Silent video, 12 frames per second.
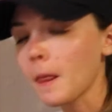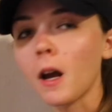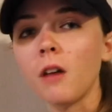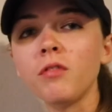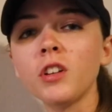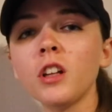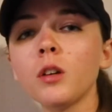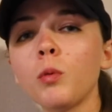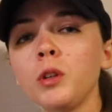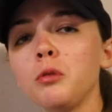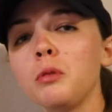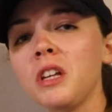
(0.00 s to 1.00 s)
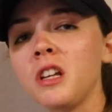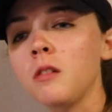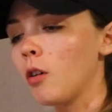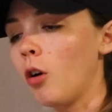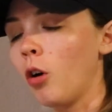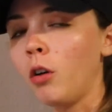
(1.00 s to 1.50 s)
I feel like when you
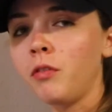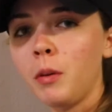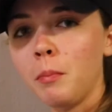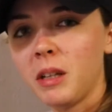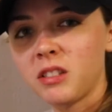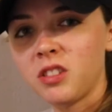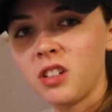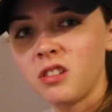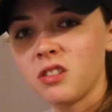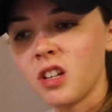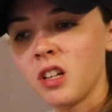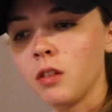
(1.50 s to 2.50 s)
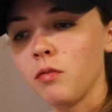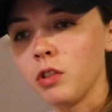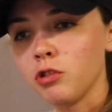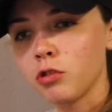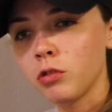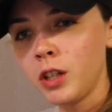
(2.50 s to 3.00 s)
eat all of the mix-ins
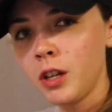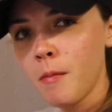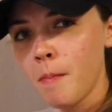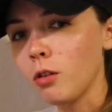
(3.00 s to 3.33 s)
individually,